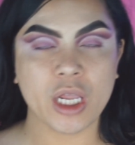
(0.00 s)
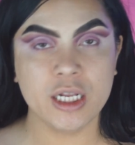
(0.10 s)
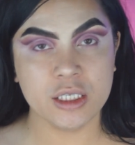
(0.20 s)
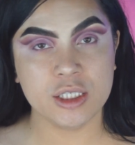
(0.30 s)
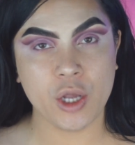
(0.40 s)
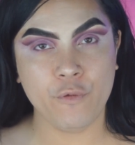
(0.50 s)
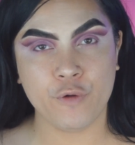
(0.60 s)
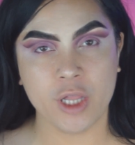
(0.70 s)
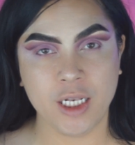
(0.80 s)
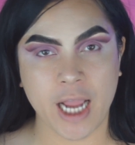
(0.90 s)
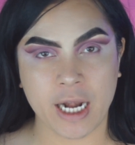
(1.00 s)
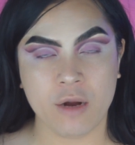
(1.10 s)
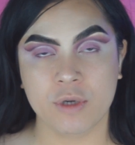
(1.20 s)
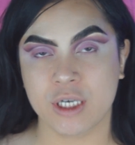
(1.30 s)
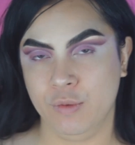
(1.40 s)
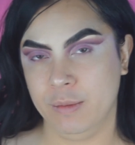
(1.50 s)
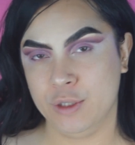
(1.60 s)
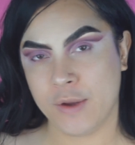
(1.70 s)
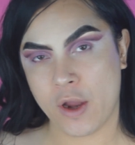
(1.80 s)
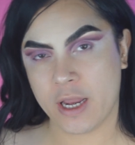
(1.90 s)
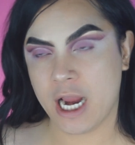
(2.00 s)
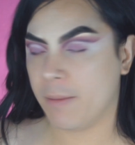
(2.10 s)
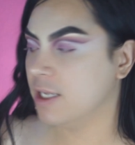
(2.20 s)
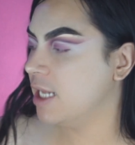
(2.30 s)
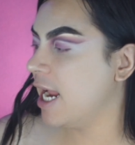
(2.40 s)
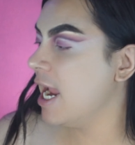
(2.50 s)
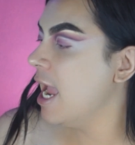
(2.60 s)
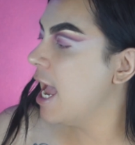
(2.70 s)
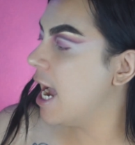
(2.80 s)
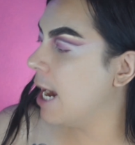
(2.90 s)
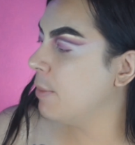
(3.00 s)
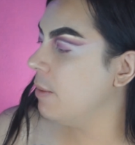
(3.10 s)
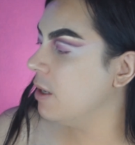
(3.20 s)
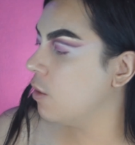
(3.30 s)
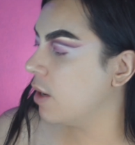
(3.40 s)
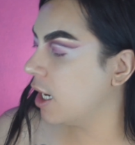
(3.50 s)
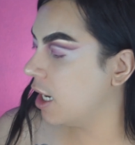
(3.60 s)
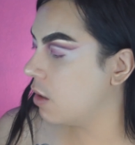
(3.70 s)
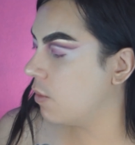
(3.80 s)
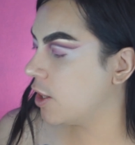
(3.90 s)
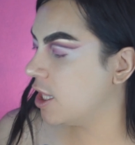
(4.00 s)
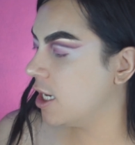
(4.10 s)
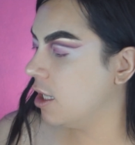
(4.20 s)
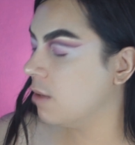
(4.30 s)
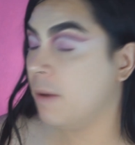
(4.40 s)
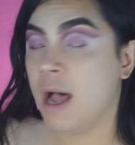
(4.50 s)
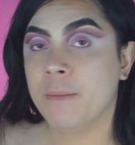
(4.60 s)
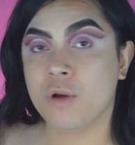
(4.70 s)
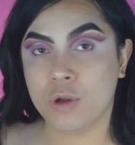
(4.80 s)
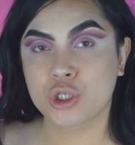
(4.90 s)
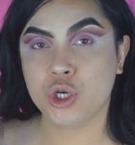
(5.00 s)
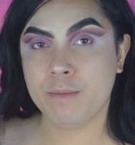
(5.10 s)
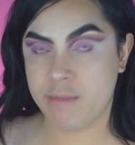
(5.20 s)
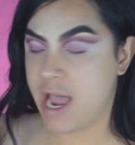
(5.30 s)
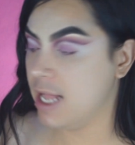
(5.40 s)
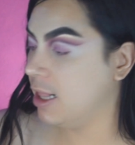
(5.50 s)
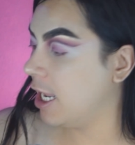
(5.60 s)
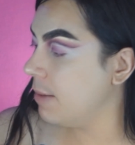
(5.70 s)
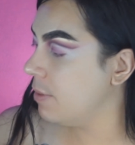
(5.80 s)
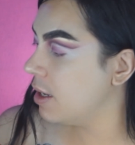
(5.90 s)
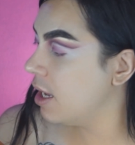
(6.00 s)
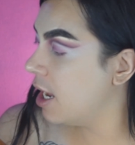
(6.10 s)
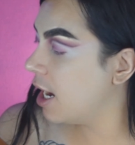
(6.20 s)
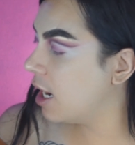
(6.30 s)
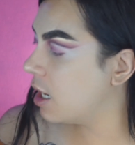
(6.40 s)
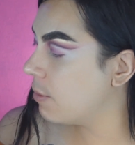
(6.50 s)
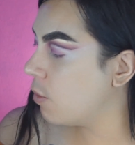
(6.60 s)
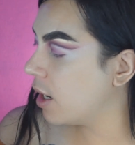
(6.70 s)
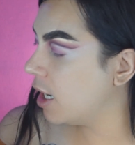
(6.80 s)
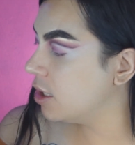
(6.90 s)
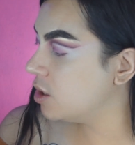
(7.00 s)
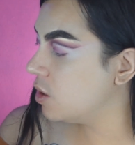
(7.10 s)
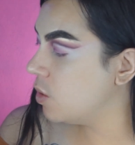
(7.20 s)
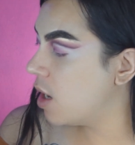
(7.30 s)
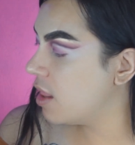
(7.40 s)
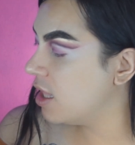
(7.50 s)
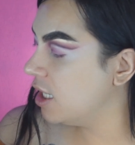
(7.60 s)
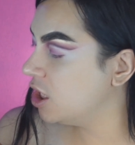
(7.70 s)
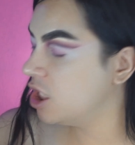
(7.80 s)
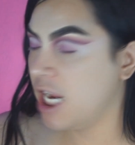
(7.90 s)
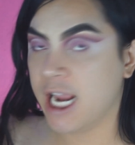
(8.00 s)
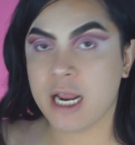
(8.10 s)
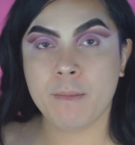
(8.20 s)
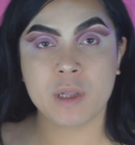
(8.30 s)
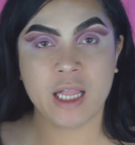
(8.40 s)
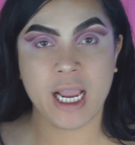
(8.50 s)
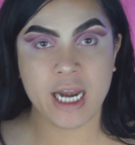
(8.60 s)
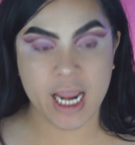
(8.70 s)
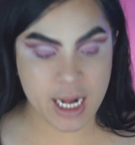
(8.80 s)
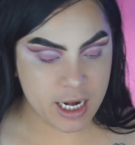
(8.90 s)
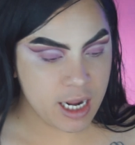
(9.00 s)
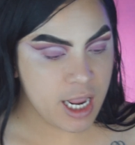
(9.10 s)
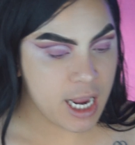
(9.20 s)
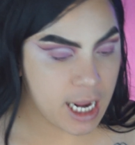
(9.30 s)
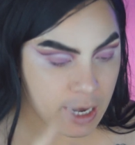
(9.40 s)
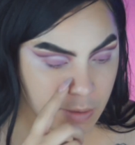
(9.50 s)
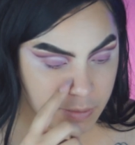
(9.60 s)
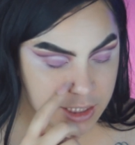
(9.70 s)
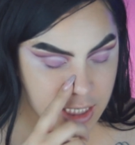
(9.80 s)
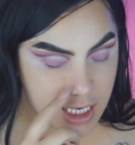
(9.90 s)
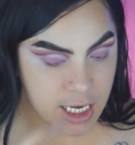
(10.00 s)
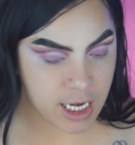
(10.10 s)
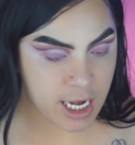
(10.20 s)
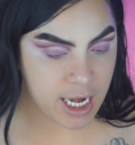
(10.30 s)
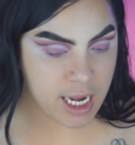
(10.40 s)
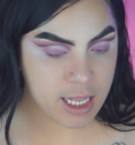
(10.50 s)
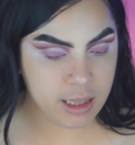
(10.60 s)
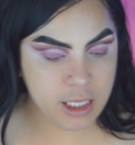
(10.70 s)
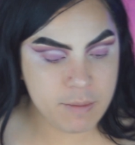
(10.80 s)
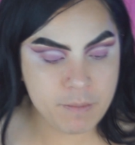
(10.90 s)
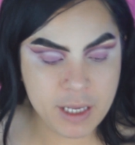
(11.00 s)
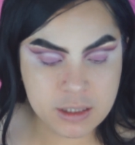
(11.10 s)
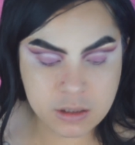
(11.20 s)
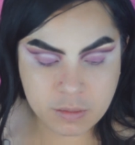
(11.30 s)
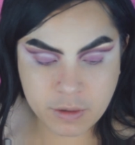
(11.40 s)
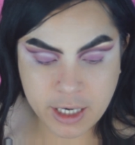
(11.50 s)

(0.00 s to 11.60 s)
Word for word: And so for the liner, which I will be doing on camera today, I'm going to be going in with the ColourPop Ultra Matte Lip. And I'm going into the shade Playdate. And I'm going to be taking a lip pencil